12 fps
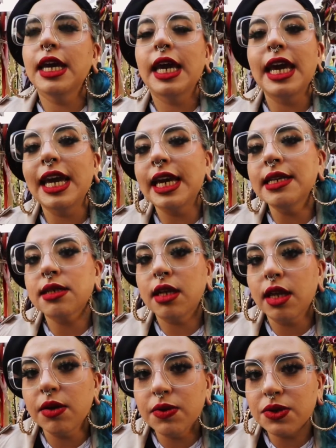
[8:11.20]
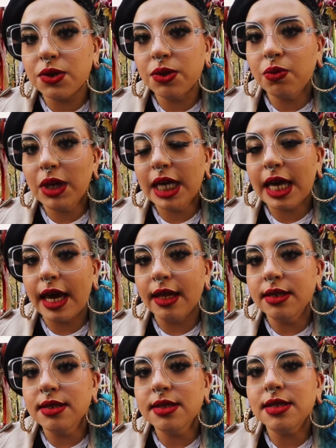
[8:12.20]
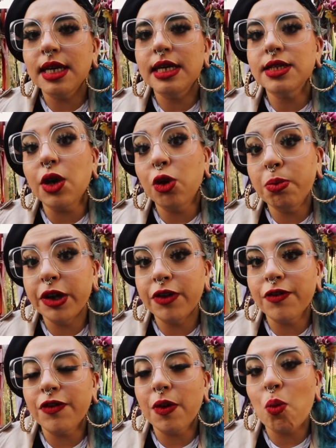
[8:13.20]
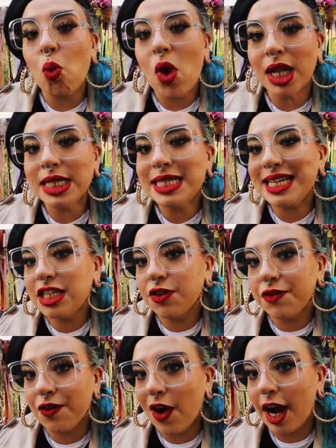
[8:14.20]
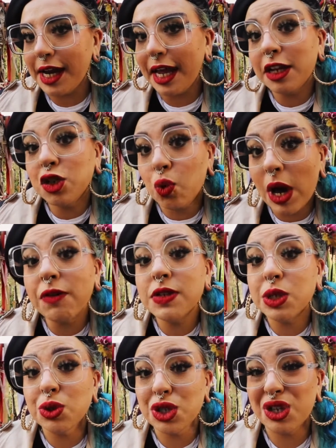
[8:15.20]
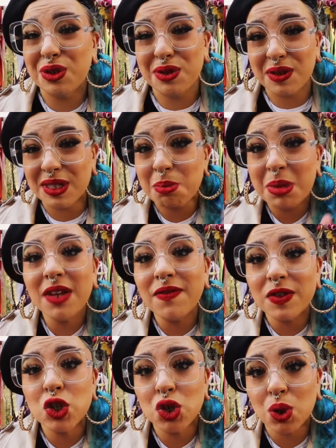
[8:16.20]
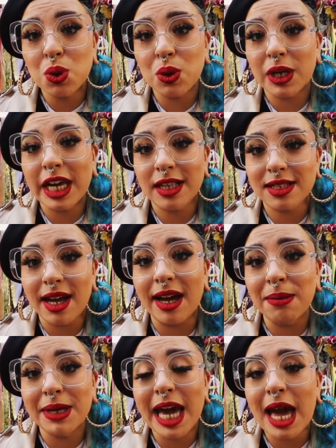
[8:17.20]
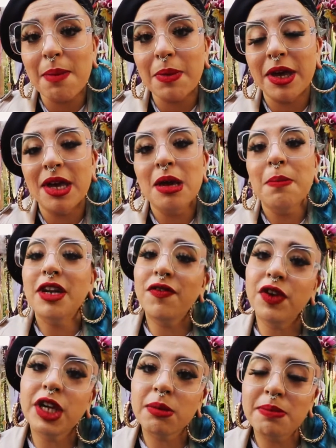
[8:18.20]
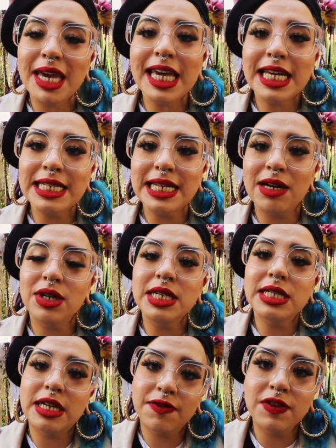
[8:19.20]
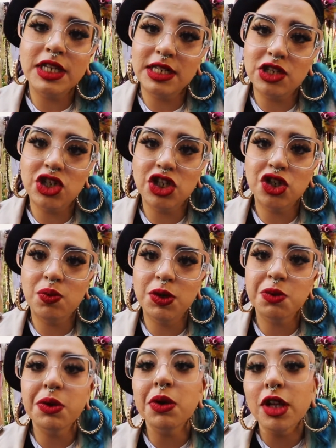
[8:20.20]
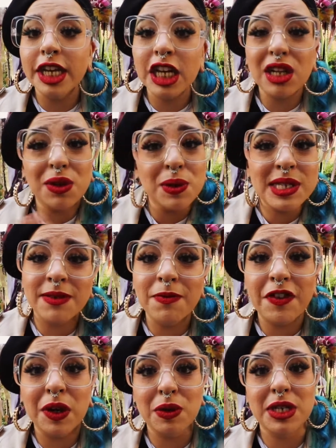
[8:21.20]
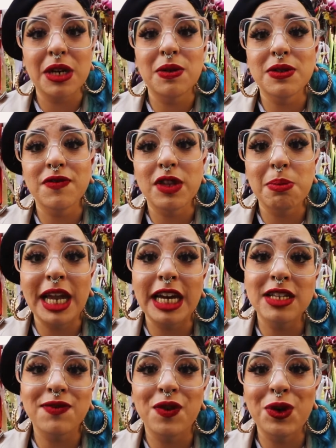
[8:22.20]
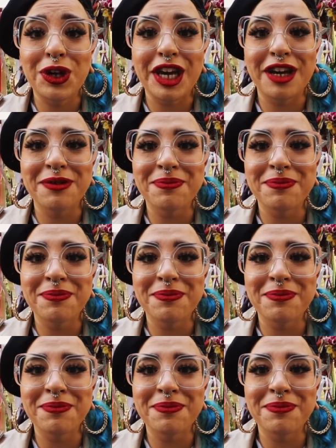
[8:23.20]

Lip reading: It is closed on the weekends. It's open from Wednesday to Friday, 12 till 2, so it's a bit of a short time gap, but if you can make it down, I definitely suggest you would. We'll include some photos of the place for you.